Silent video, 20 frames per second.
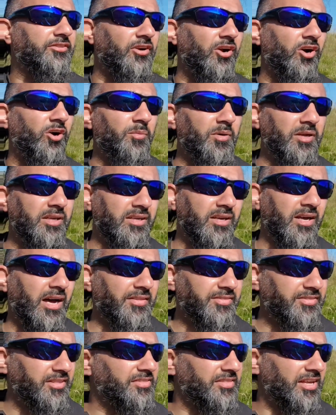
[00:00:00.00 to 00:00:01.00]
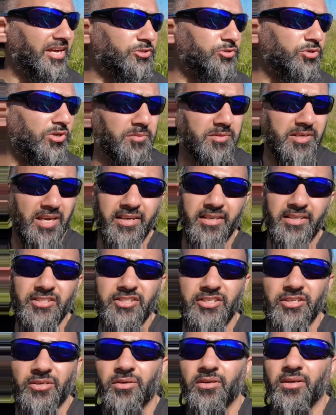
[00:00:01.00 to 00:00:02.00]
life's going to throw at me. I think that's
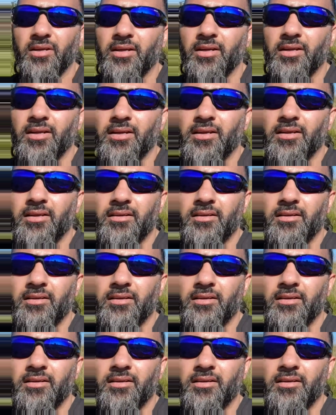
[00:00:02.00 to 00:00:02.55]
what I'm getting to.